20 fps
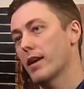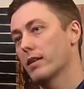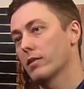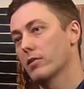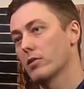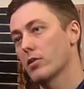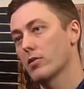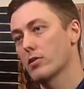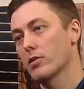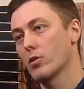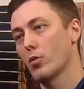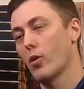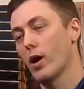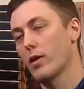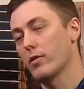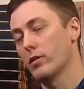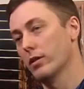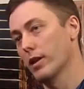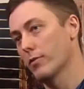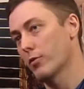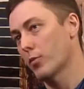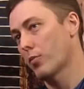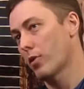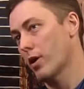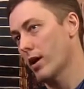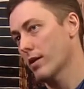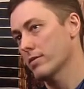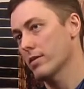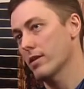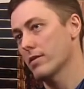it looks at the way the liver
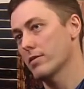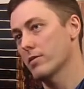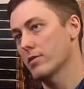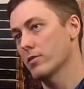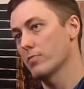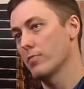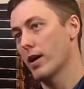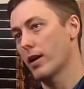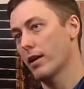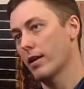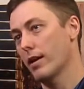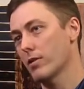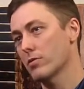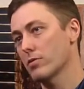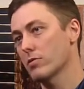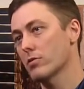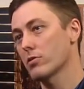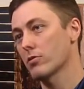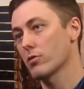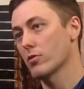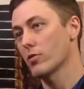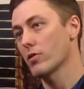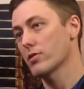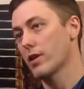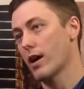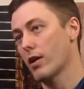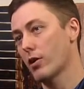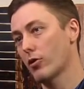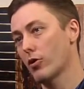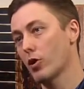processes medications through the
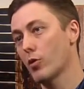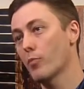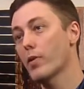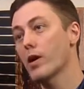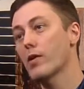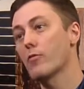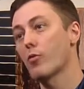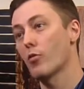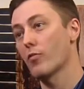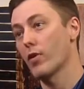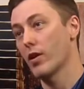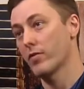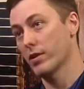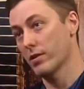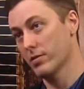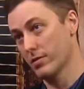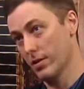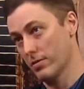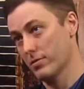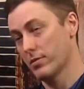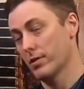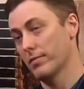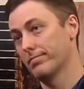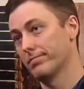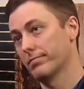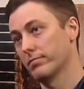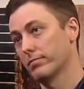cytochrome P450 system.